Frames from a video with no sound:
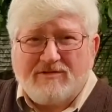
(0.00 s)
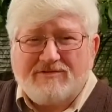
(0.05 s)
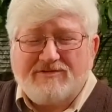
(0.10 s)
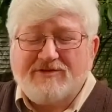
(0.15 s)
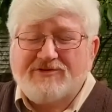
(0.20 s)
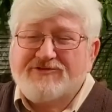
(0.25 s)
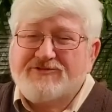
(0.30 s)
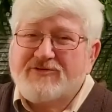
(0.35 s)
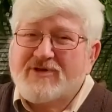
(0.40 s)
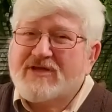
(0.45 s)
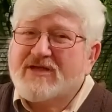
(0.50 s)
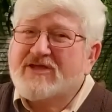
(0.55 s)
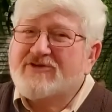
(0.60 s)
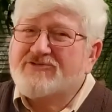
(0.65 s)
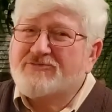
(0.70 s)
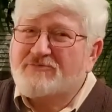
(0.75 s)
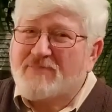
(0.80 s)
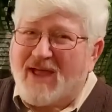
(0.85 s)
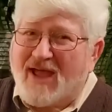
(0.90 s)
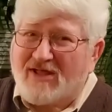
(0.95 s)
The trick
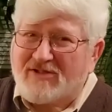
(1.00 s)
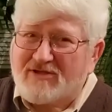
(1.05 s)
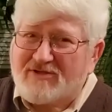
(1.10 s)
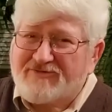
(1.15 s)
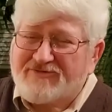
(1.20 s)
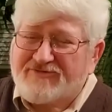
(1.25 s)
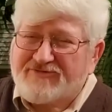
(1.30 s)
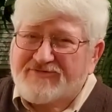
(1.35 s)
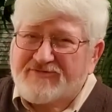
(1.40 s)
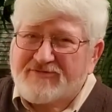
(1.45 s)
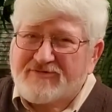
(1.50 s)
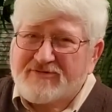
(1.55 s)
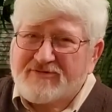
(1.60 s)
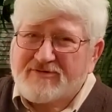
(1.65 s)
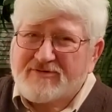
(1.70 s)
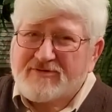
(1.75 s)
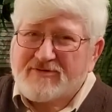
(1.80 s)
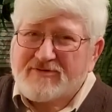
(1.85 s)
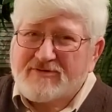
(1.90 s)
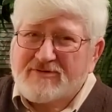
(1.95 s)
is balance.
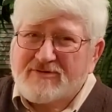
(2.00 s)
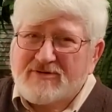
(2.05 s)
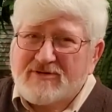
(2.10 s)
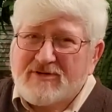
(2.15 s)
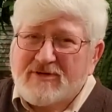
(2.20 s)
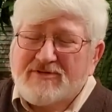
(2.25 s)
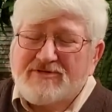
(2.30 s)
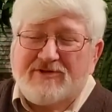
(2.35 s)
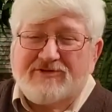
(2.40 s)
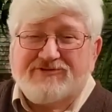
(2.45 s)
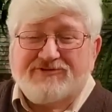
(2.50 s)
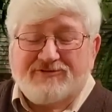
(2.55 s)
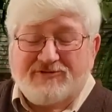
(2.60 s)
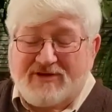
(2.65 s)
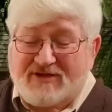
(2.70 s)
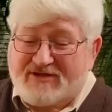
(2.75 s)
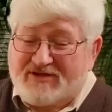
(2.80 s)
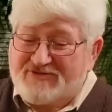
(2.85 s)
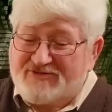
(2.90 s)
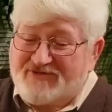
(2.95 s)
The
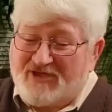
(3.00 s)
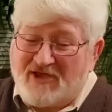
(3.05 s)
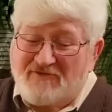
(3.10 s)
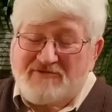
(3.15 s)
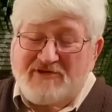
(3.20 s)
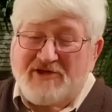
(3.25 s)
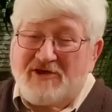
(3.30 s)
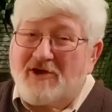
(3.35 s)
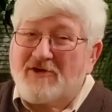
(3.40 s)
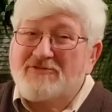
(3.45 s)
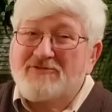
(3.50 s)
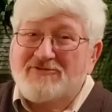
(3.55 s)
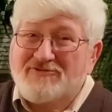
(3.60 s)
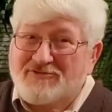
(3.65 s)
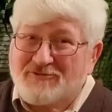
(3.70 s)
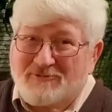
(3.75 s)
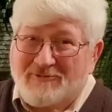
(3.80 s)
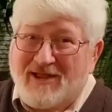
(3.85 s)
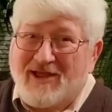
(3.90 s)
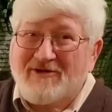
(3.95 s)
trick is having
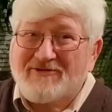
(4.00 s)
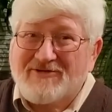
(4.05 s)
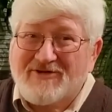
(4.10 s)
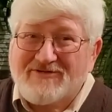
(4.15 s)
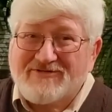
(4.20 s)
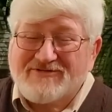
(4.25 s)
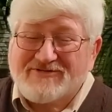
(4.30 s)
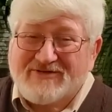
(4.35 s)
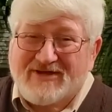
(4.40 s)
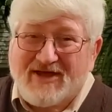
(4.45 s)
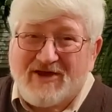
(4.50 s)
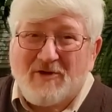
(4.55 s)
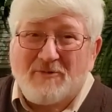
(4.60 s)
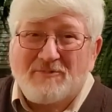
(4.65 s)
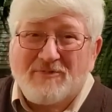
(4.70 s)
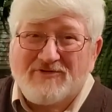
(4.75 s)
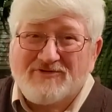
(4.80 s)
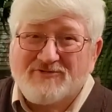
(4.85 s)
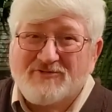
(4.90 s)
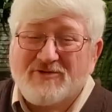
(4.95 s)
others around us to
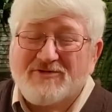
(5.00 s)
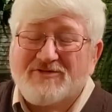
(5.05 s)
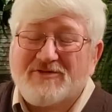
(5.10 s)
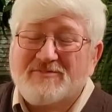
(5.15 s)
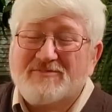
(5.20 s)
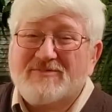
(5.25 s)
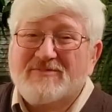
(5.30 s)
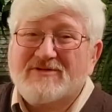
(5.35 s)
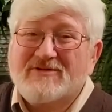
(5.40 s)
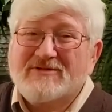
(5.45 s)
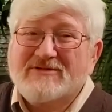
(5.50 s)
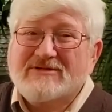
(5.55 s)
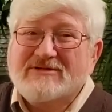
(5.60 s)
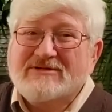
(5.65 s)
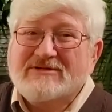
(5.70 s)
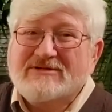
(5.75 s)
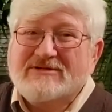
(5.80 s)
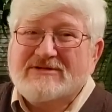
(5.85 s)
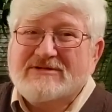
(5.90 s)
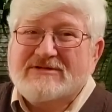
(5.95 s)
help us with them.
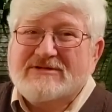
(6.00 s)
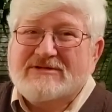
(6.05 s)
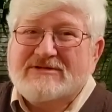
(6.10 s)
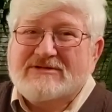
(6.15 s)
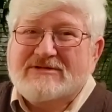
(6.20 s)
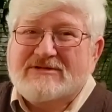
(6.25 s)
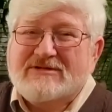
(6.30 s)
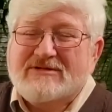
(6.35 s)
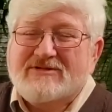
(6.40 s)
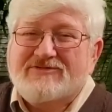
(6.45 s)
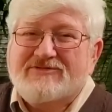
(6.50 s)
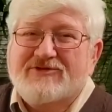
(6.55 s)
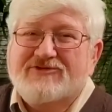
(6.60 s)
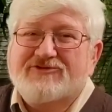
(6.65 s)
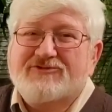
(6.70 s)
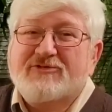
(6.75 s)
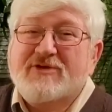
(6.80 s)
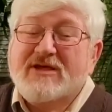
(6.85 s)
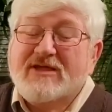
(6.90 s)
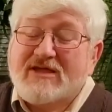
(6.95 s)
The
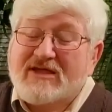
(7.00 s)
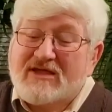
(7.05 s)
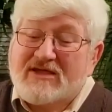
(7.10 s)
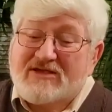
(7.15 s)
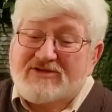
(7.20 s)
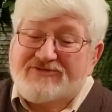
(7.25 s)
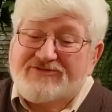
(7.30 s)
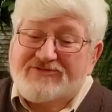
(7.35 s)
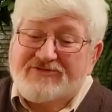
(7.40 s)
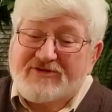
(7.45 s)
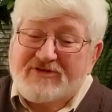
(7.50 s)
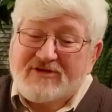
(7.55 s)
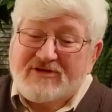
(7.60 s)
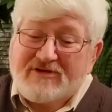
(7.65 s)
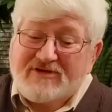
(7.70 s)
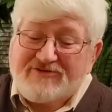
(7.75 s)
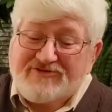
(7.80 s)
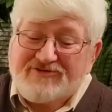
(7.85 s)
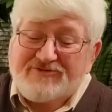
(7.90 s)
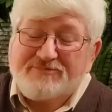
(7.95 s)
trick is
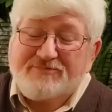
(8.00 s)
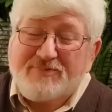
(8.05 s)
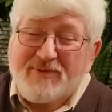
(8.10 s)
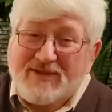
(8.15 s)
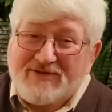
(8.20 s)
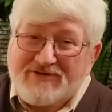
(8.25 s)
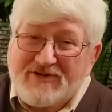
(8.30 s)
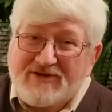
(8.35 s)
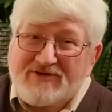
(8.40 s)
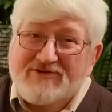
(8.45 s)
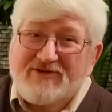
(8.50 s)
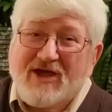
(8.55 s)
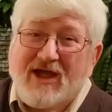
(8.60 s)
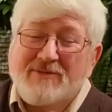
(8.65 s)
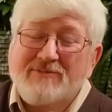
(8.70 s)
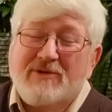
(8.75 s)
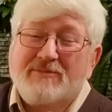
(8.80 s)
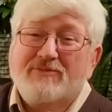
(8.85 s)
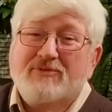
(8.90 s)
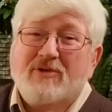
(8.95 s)
spending
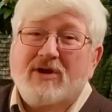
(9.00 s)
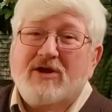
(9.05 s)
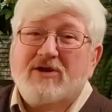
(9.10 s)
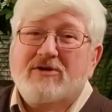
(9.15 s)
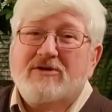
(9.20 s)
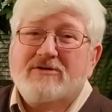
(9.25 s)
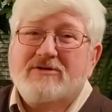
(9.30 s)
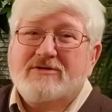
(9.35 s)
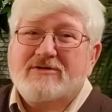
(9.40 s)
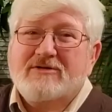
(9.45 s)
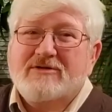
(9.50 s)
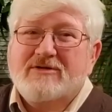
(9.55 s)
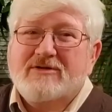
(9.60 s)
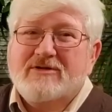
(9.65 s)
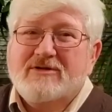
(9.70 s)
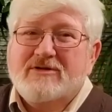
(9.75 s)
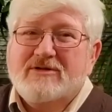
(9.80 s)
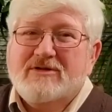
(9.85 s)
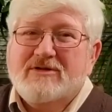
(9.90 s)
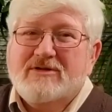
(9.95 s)
time in prayer.
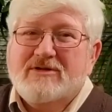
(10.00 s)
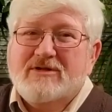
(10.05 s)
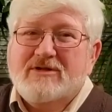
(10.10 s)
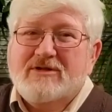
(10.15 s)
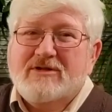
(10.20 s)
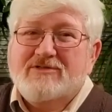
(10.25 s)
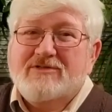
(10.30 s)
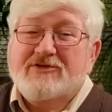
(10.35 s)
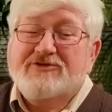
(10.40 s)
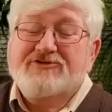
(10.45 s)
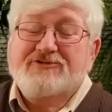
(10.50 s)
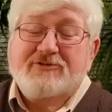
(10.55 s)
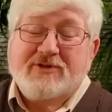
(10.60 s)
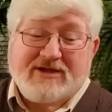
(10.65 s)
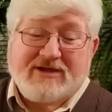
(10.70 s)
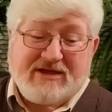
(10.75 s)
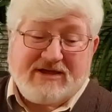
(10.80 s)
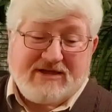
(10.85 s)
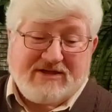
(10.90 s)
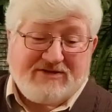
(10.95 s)
The
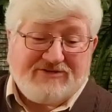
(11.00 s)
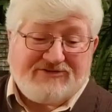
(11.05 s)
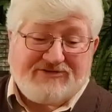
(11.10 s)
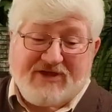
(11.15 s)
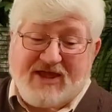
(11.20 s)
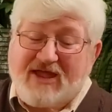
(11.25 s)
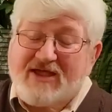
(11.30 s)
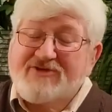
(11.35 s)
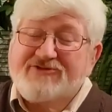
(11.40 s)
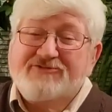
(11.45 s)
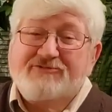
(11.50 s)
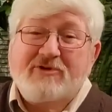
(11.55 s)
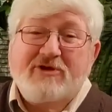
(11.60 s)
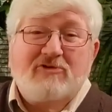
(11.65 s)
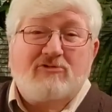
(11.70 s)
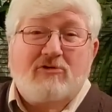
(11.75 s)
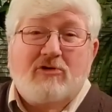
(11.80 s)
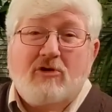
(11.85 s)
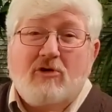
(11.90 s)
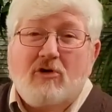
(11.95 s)
trick is, as we
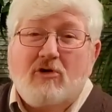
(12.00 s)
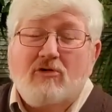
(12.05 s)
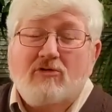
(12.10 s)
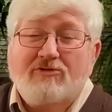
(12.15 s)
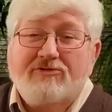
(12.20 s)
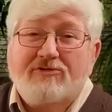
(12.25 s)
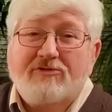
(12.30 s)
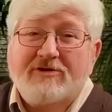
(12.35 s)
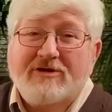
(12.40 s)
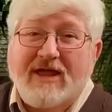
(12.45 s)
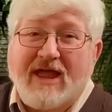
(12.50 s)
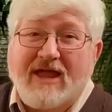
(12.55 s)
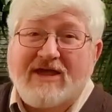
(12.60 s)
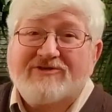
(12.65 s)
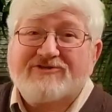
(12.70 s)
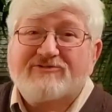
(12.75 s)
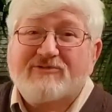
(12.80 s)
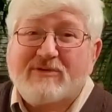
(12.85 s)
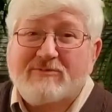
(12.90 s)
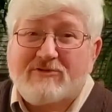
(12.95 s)
grow older and
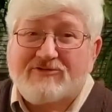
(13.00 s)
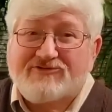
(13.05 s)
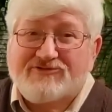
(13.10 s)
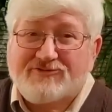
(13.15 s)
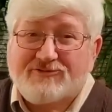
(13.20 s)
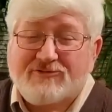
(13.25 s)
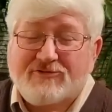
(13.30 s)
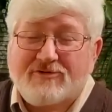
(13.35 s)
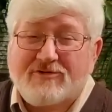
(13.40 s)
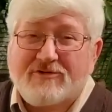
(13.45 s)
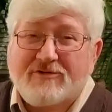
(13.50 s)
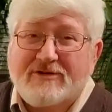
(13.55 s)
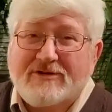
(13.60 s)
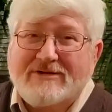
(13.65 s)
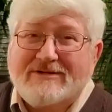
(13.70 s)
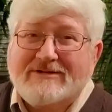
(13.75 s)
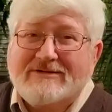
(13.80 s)
as we mature,